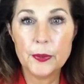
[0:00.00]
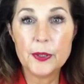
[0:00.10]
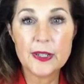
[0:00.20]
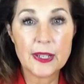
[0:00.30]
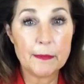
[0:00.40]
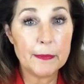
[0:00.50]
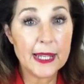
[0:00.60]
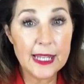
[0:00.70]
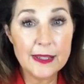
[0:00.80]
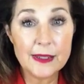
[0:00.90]
Say
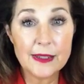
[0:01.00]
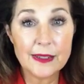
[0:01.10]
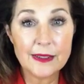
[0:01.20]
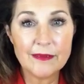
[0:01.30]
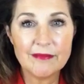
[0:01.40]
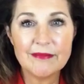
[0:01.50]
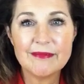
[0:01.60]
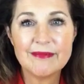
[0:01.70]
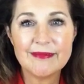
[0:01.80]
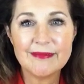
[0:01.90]
peace.
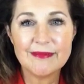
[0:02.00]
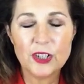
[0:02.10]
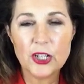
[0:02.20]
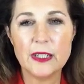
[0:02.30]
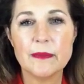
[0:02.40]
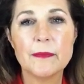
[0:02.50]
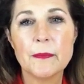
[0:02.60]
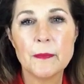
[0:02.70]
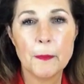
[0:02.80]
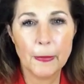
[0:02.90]
Good.
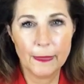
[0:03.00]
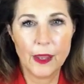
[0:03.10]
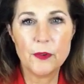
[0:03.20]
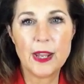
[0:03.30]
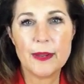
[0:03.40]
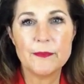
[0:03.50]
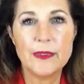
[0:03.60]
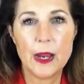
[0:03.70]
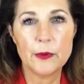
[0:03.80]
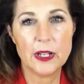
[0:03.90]
Okay,
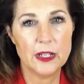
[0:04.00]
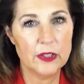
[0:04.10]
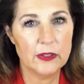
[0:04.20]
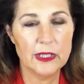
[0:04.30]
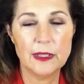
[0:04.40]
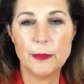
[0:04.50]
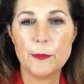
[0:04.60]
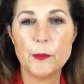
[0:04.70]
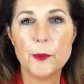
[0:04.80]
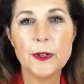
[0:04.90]
now we're going to do a little bit
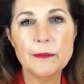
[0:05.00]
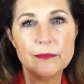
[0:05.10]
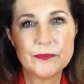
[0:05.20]
more.